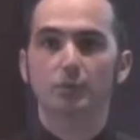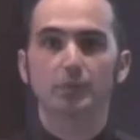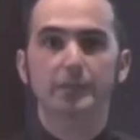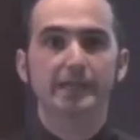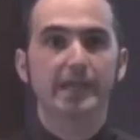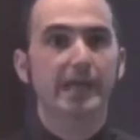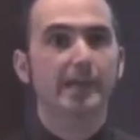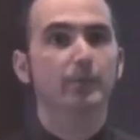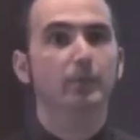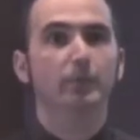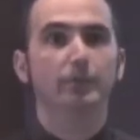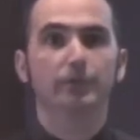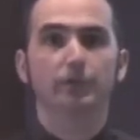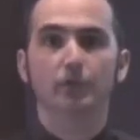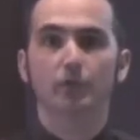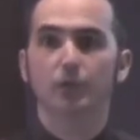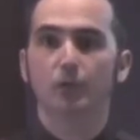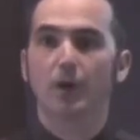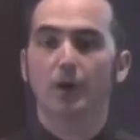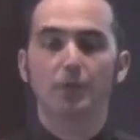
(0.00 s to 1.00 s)
to be able
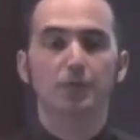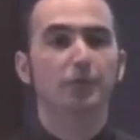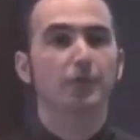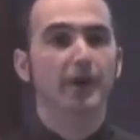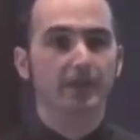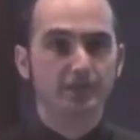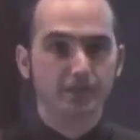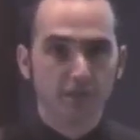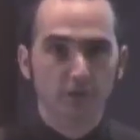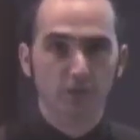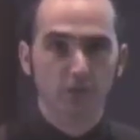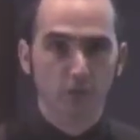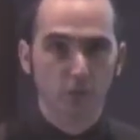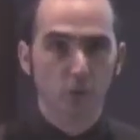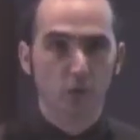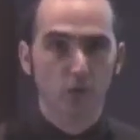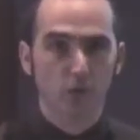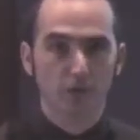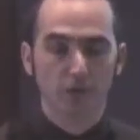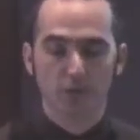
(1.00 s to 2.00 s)
to affect
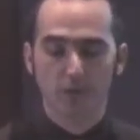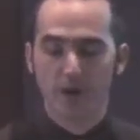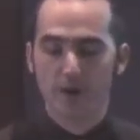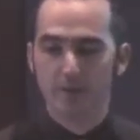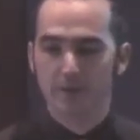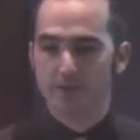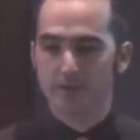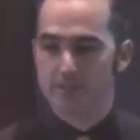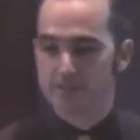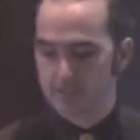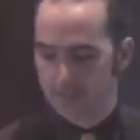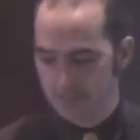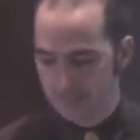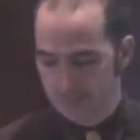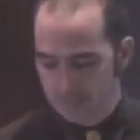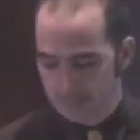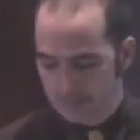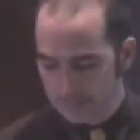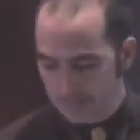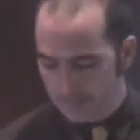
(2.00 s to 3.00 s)
the world around us.
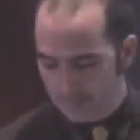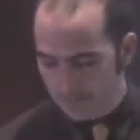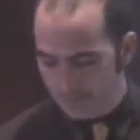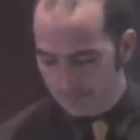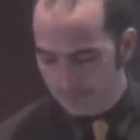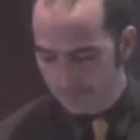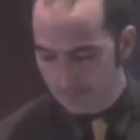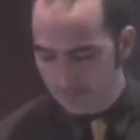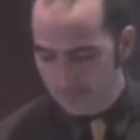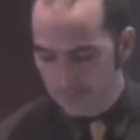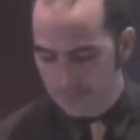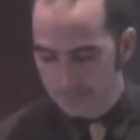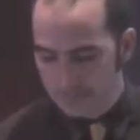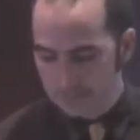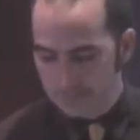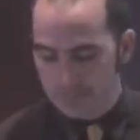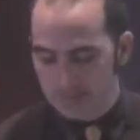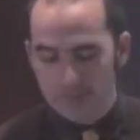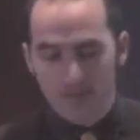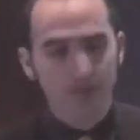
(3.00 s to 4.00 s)
Um,
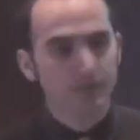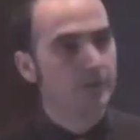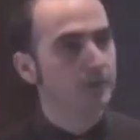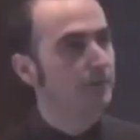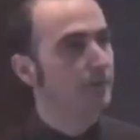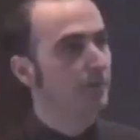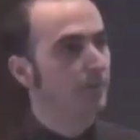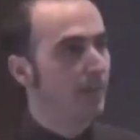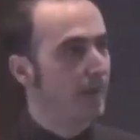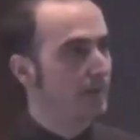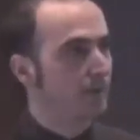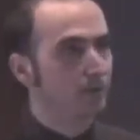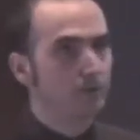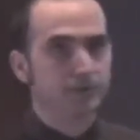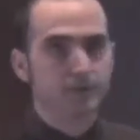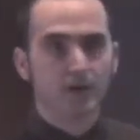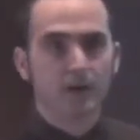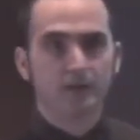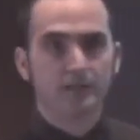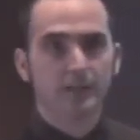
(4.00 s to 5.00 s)
uh,
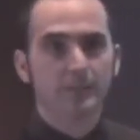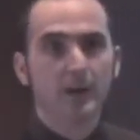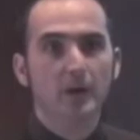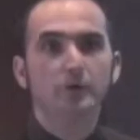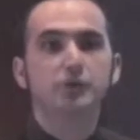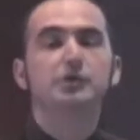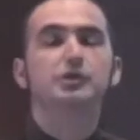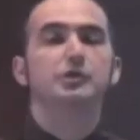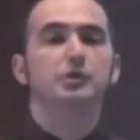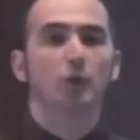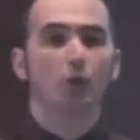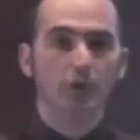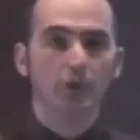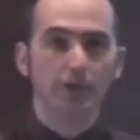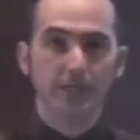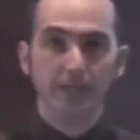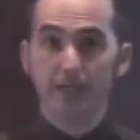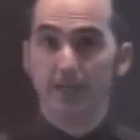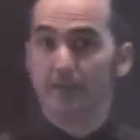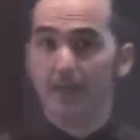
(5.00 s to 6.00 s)
Michael talked about
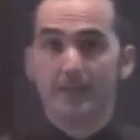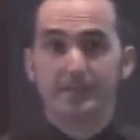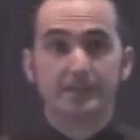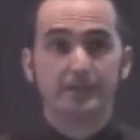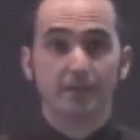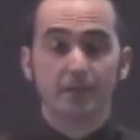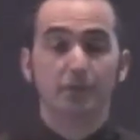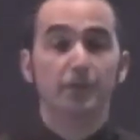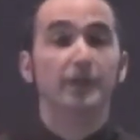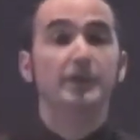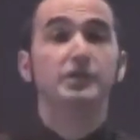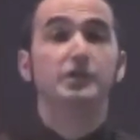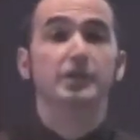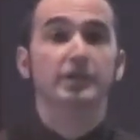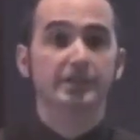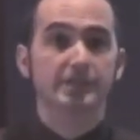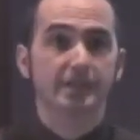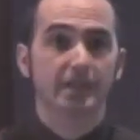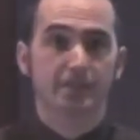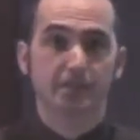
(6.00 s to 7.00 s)
storying, and that's the
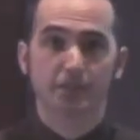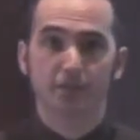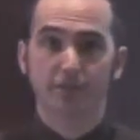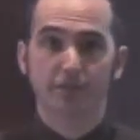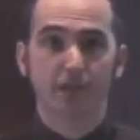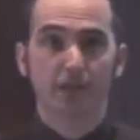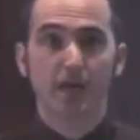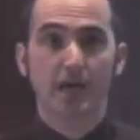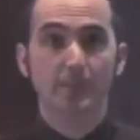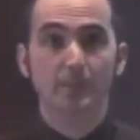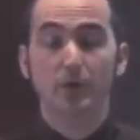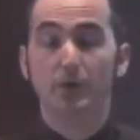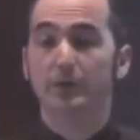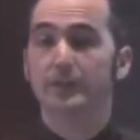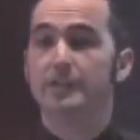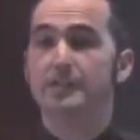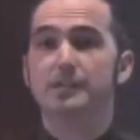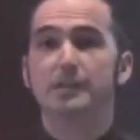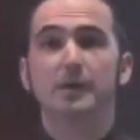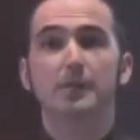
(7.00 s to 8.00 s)
fiction section of the
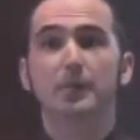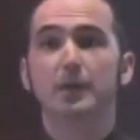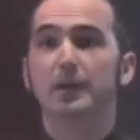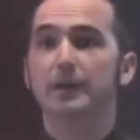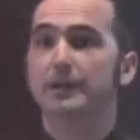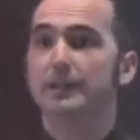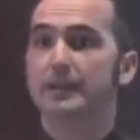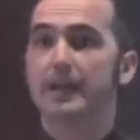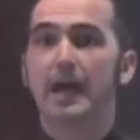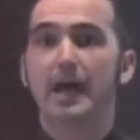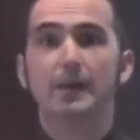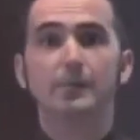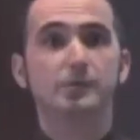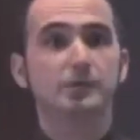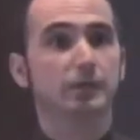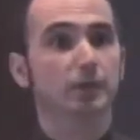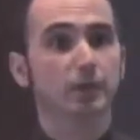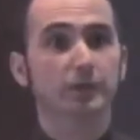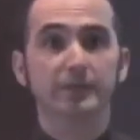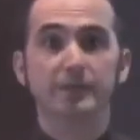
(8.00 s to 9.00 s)
library, this ability to
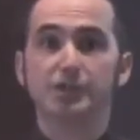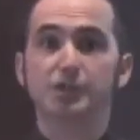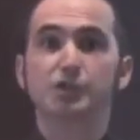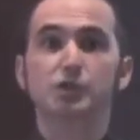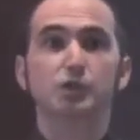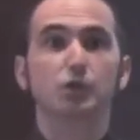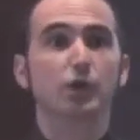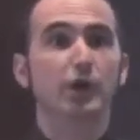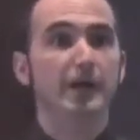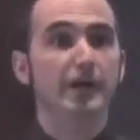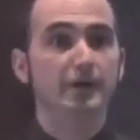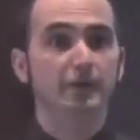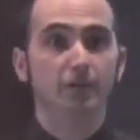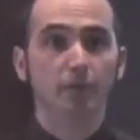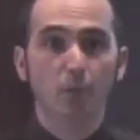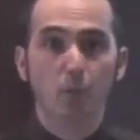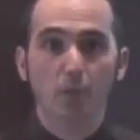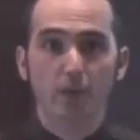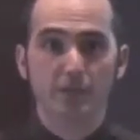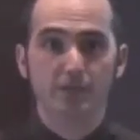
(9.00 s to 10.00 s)
absolutely
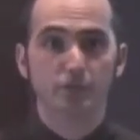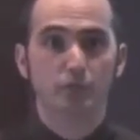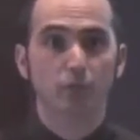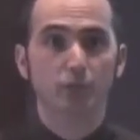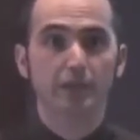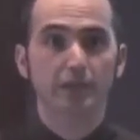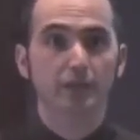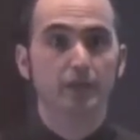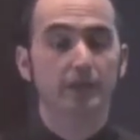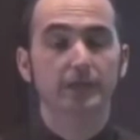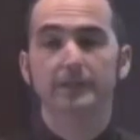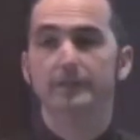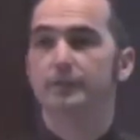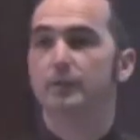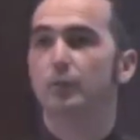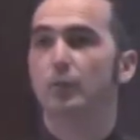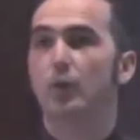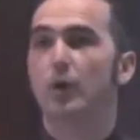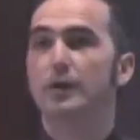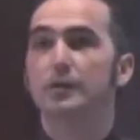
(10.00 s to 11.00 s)
stray from what is real
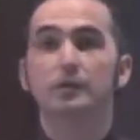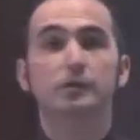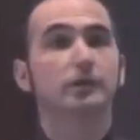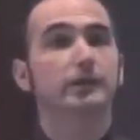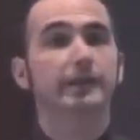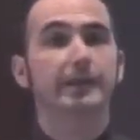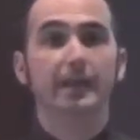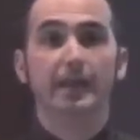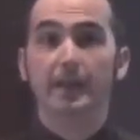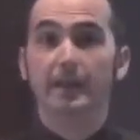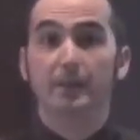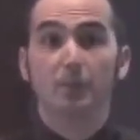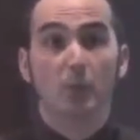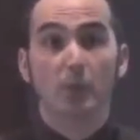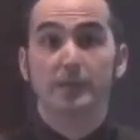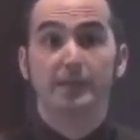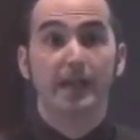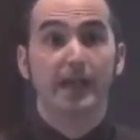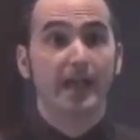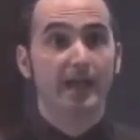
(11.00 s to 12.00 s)
into what can,
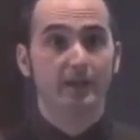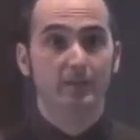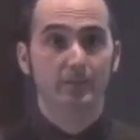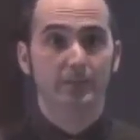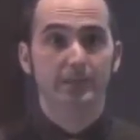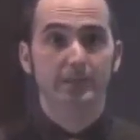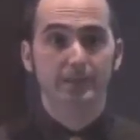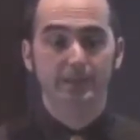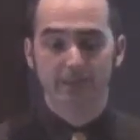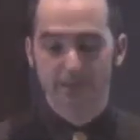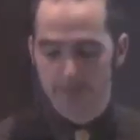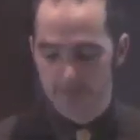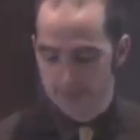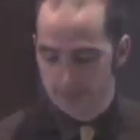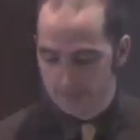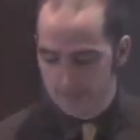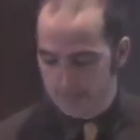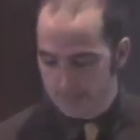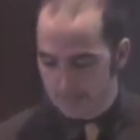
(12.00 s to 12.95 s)
what can be.